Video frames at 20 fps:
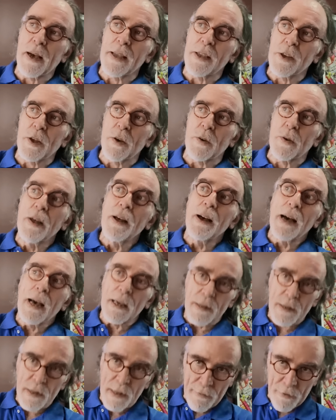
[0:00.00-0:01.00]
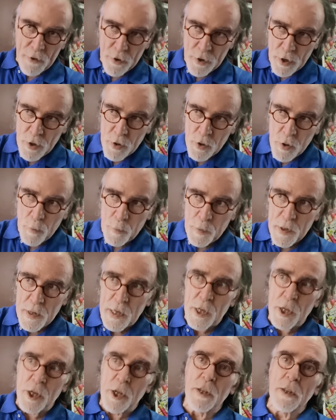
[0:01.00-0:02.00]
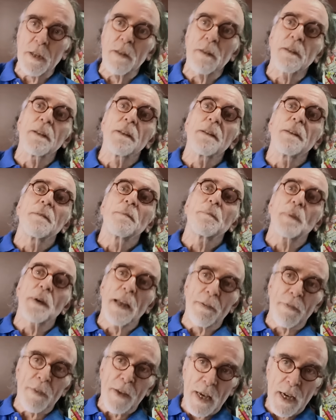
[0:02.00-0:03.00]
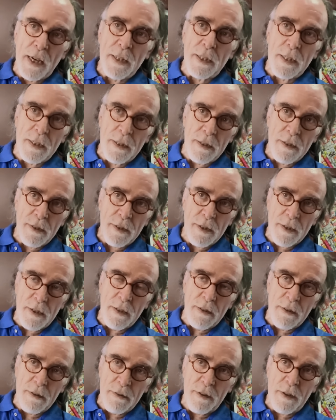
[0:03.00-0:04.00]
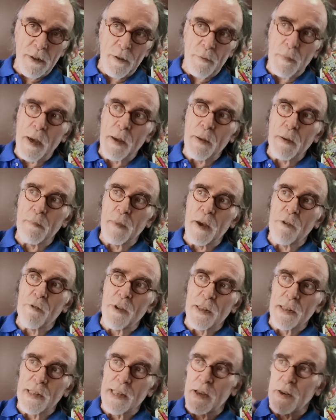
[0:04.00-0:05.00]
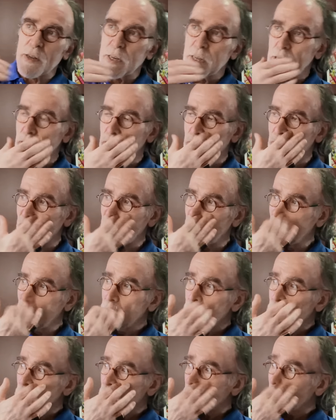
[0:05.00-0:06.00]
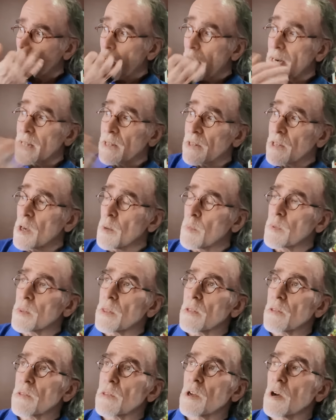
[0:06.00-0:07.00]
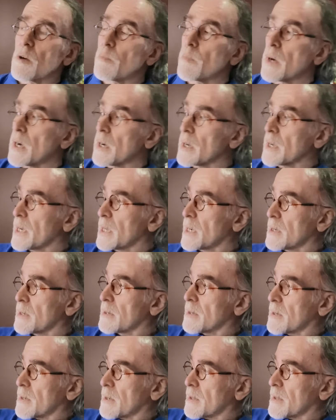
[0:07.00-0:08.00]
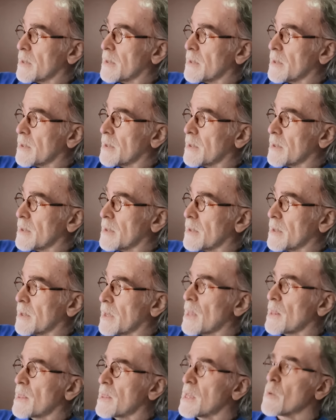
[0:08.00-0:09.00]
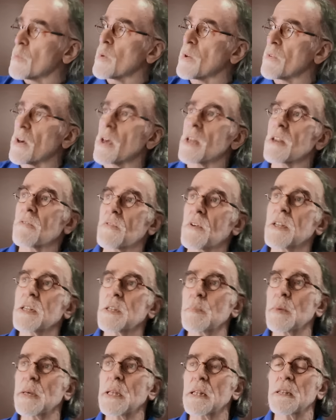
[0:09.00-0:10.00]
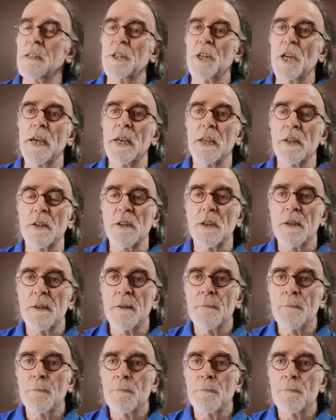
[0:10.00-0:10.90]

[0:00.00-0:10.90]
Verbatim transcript: you know, I, have got a core position, but I've cut, you know, my, my risk down in half. And in terms of the stock market, I think we've had a fundamental change.